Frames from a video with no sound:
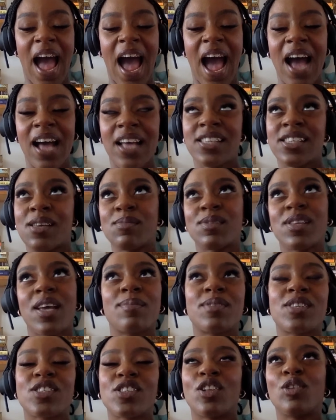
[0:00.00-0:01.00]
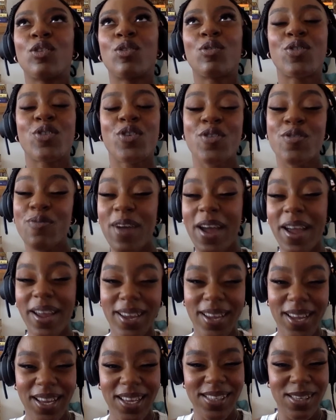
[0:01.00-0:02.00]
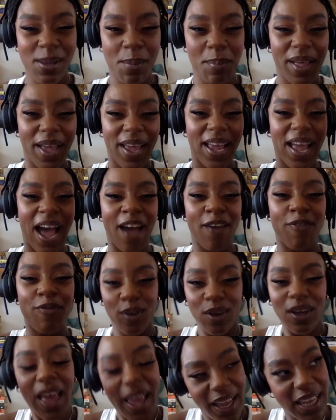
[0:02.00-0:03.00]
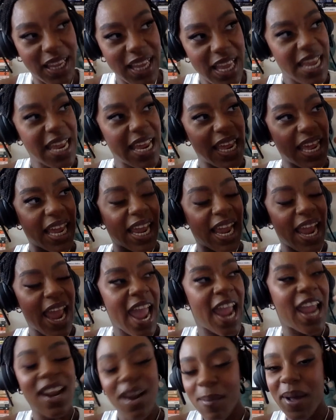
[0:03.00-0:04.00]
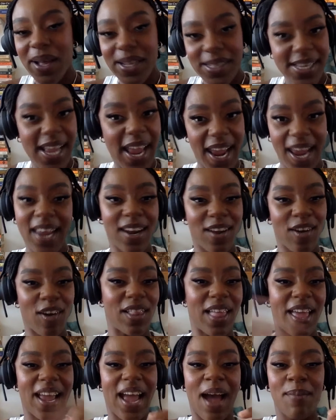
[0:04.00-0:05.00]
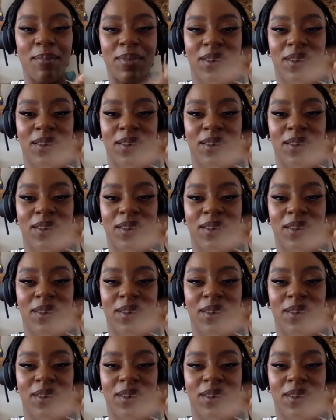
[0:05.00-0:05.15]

sometimes it's a little nerve wracking because I'm like, I feel like Hannah Montana, or like I'm